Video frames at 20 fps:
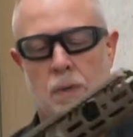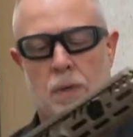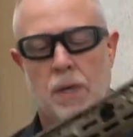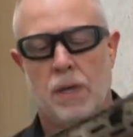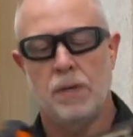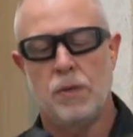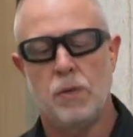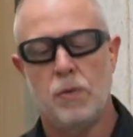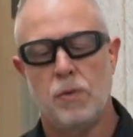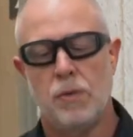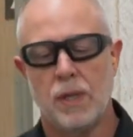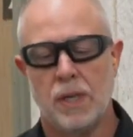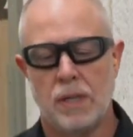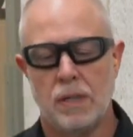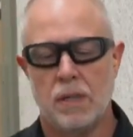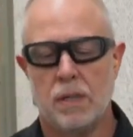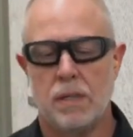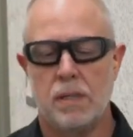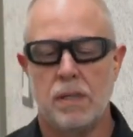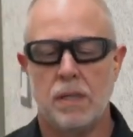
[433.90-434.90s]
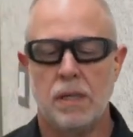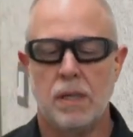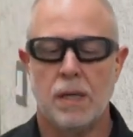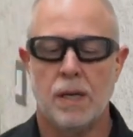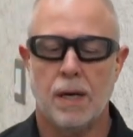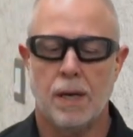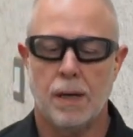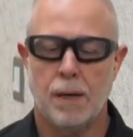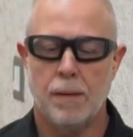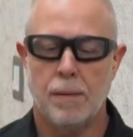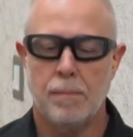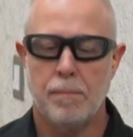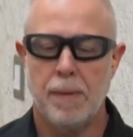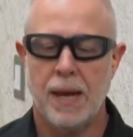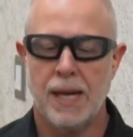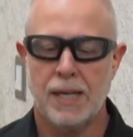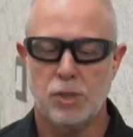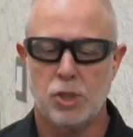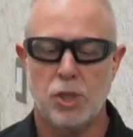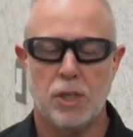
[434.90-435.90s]
I do think that the
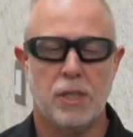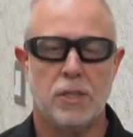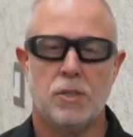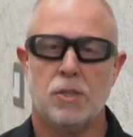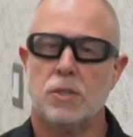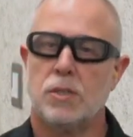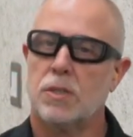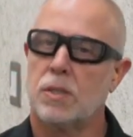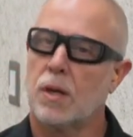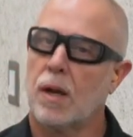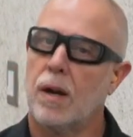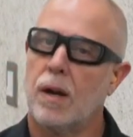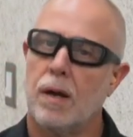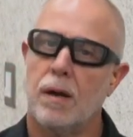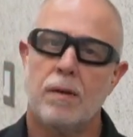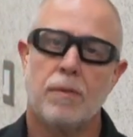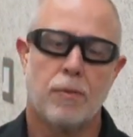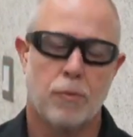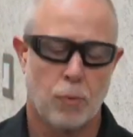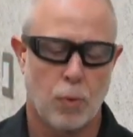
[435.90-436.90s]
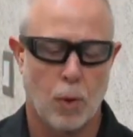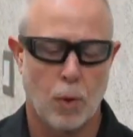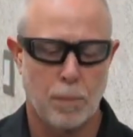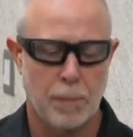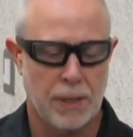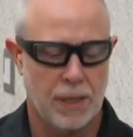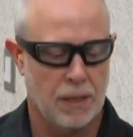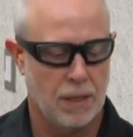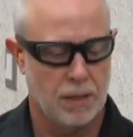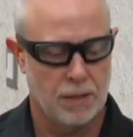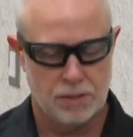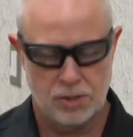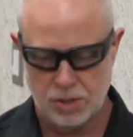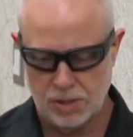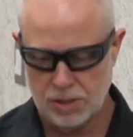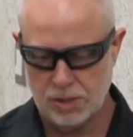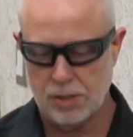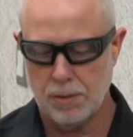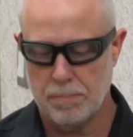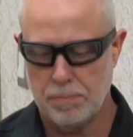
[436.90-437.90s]
mag changes are going to throw me
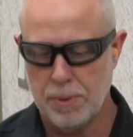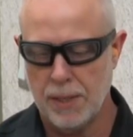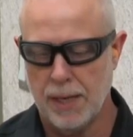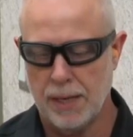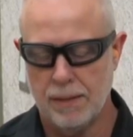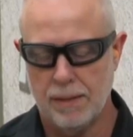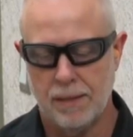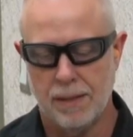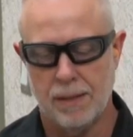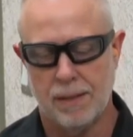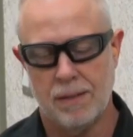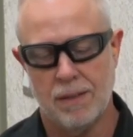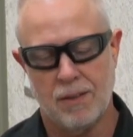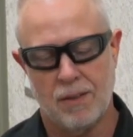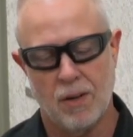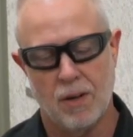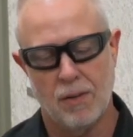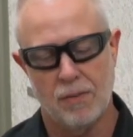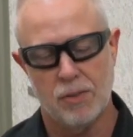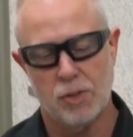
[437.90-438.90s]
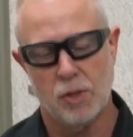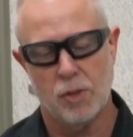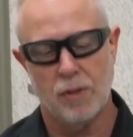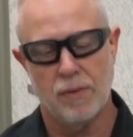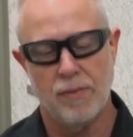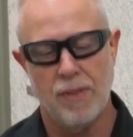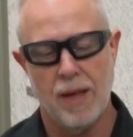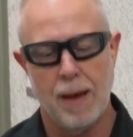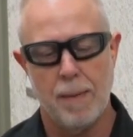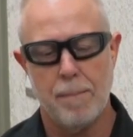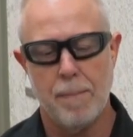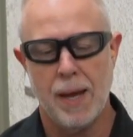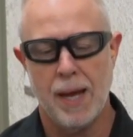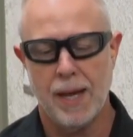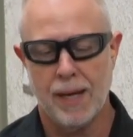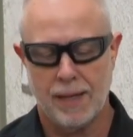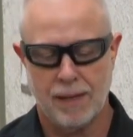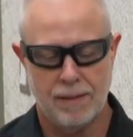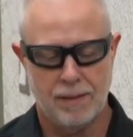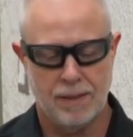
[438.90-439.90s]
just a bit. The curvature of that
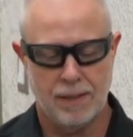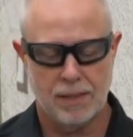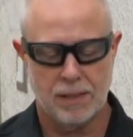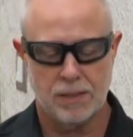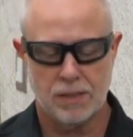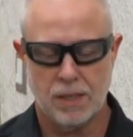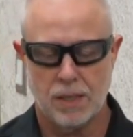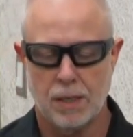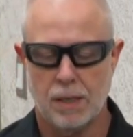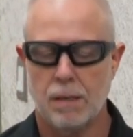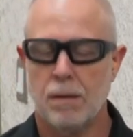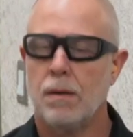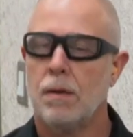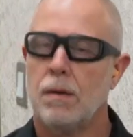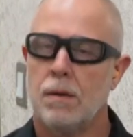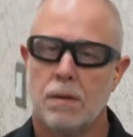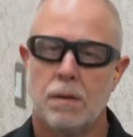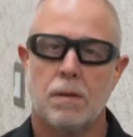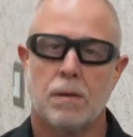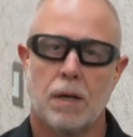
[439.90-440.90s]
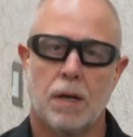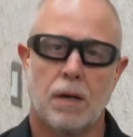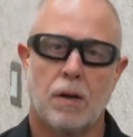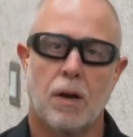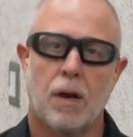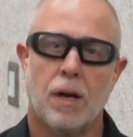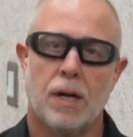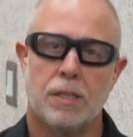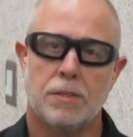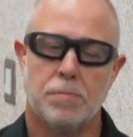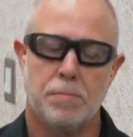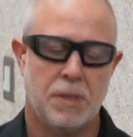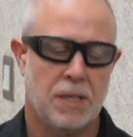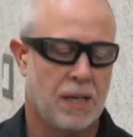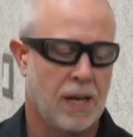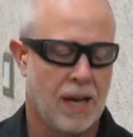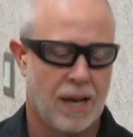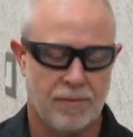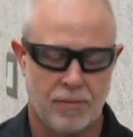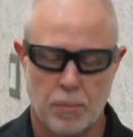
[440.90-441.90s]
mag, I think, is going to cause me
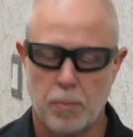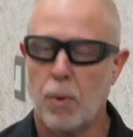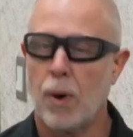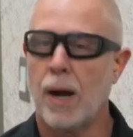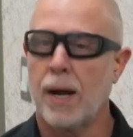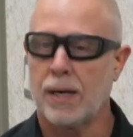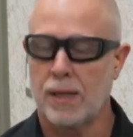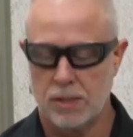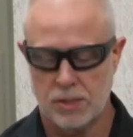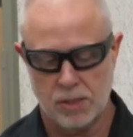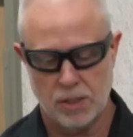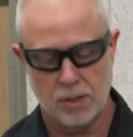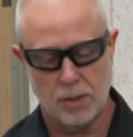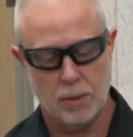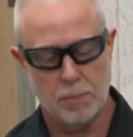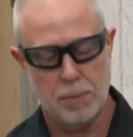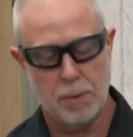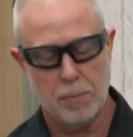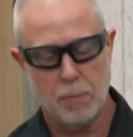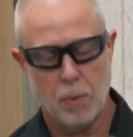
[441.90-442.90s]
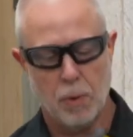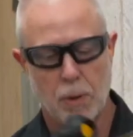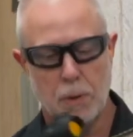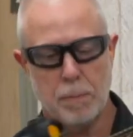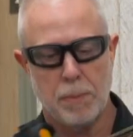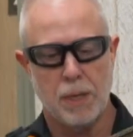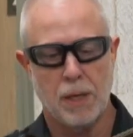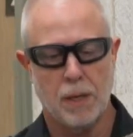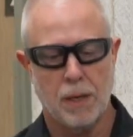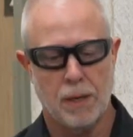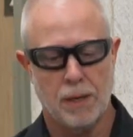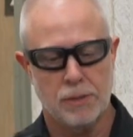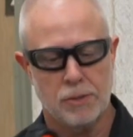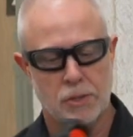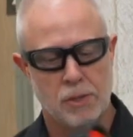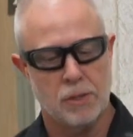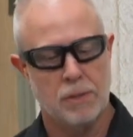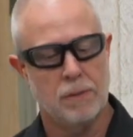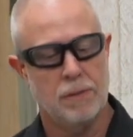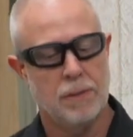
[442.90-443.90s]
to have to practice a little bit more, to be honest.